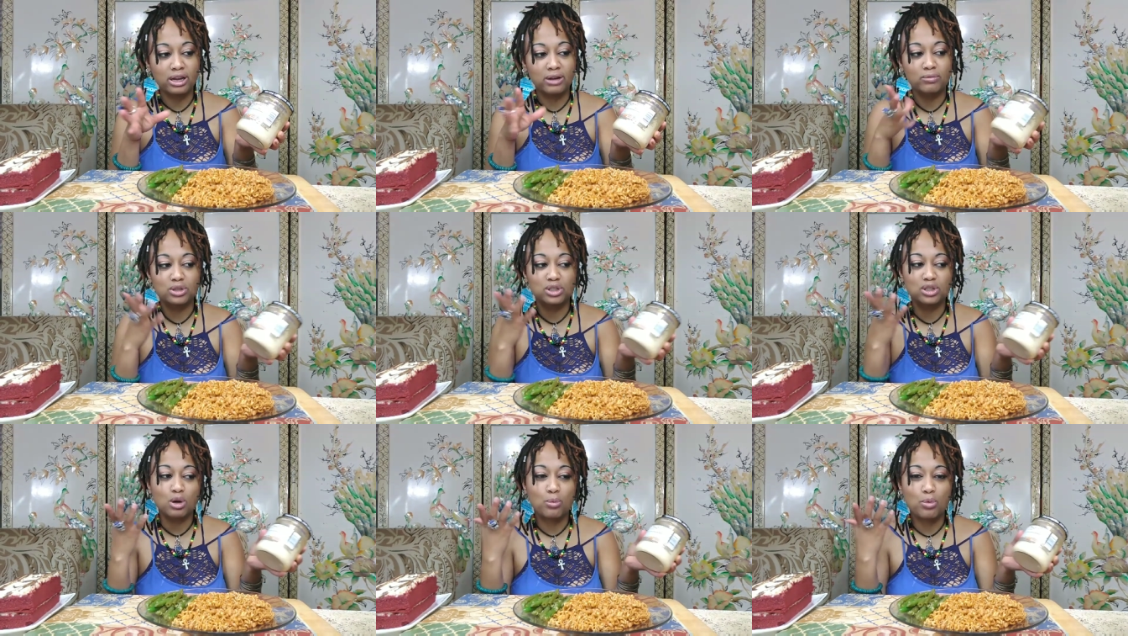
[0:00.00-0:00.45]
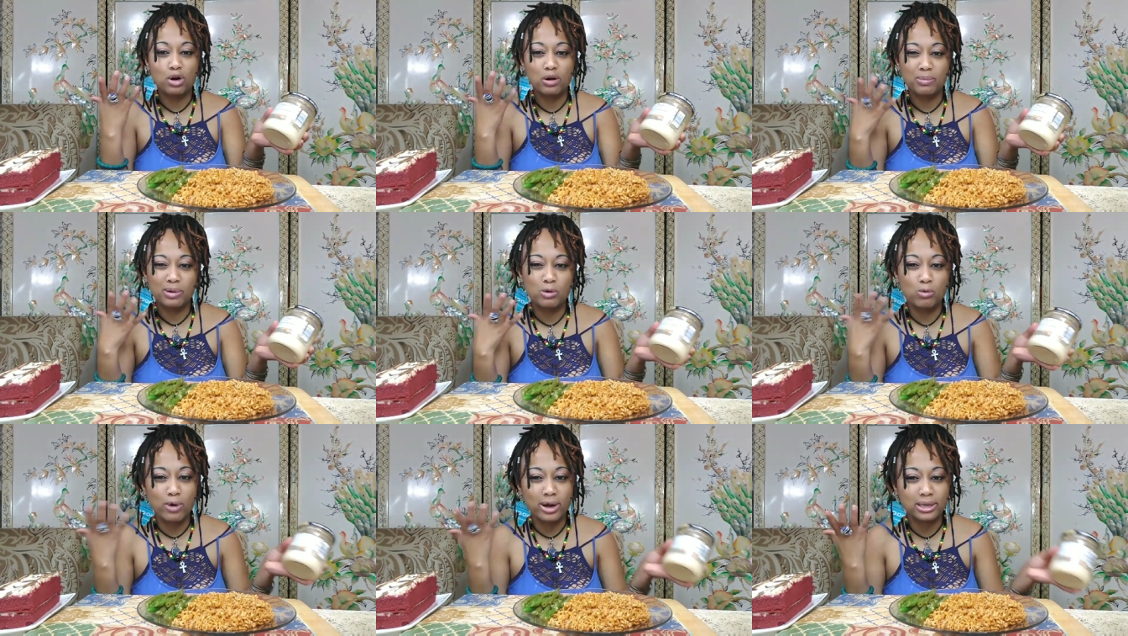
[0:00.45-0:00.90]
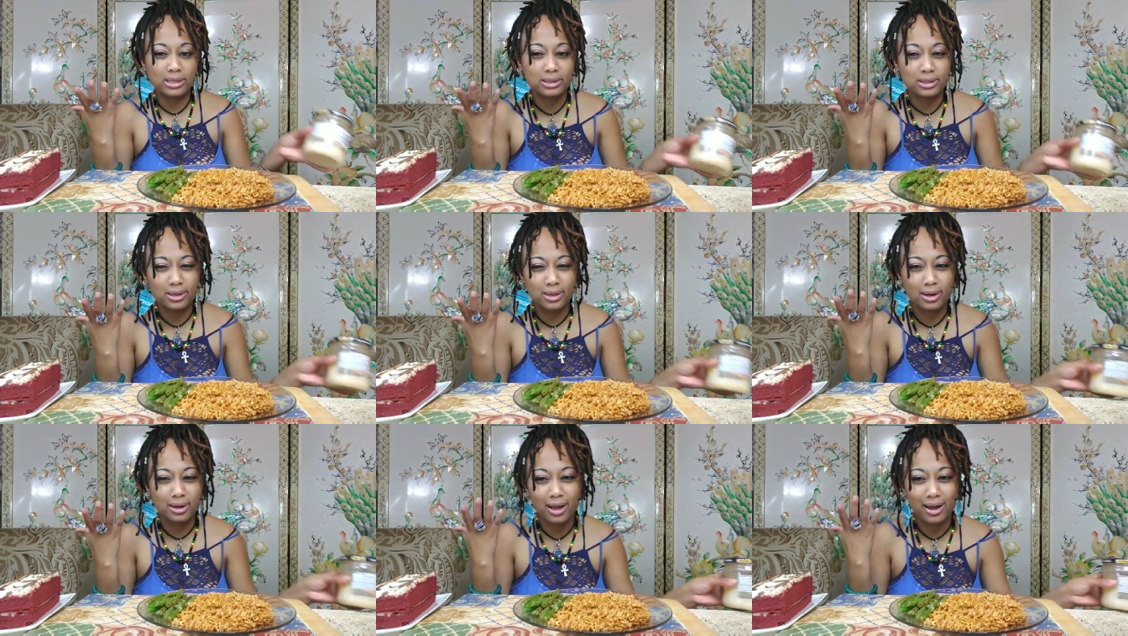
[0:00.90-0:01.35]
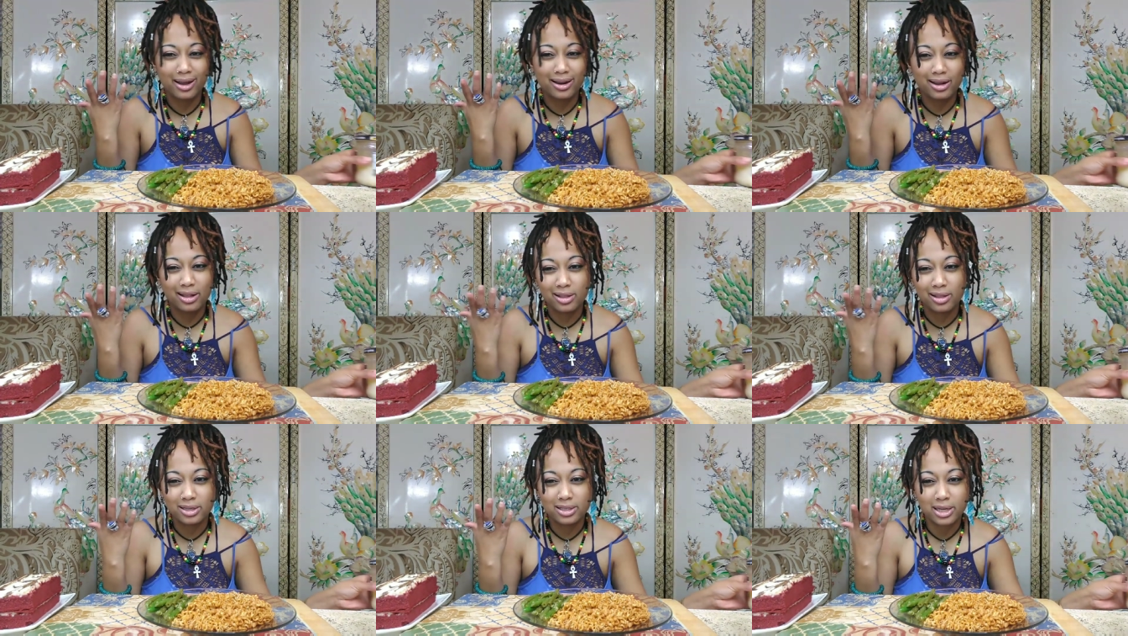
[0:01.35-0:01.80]
It was no point in me wasting like
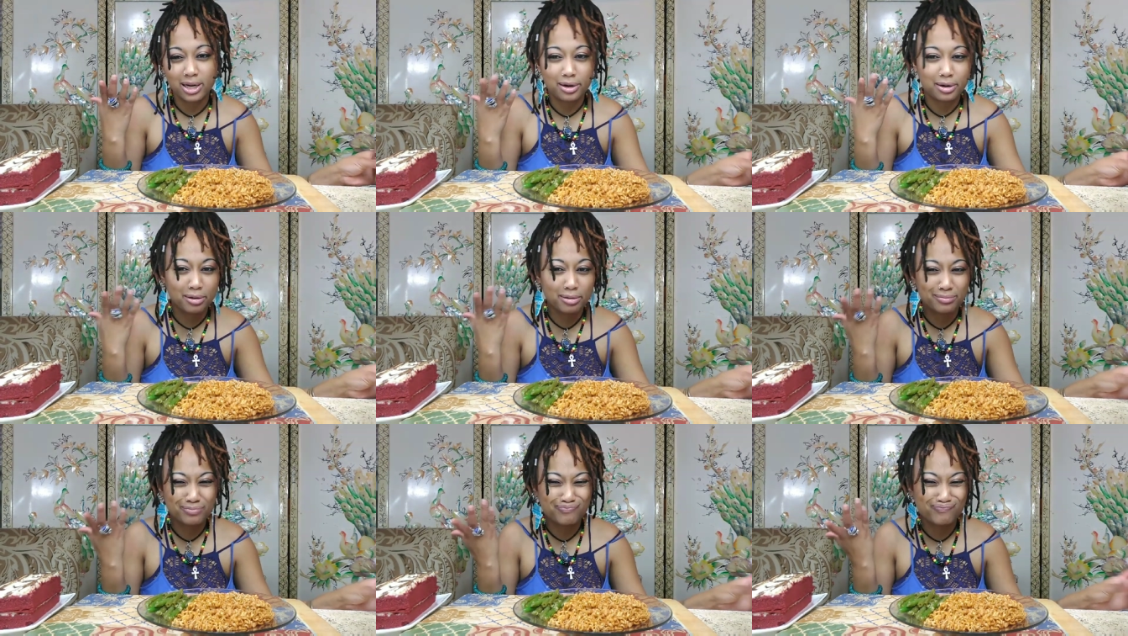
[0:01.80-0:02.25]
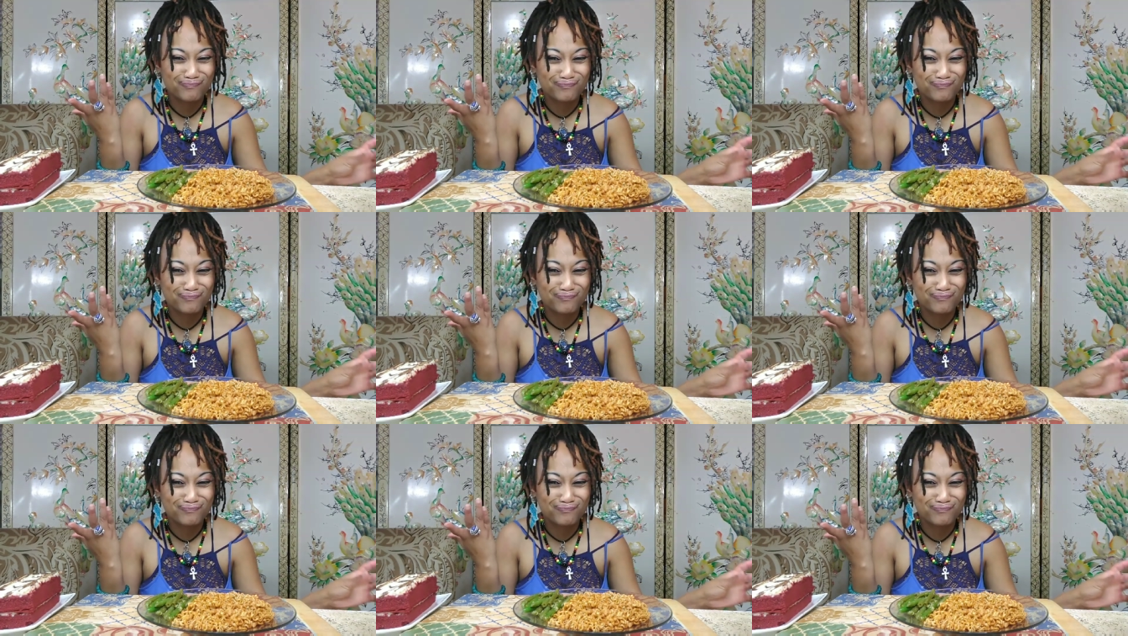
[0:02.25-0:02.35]
another container.